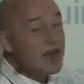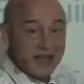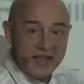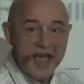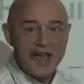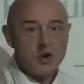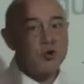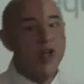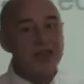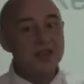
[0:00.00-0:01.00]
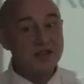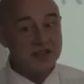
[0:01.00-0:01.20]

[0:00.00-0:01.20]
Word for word: They created a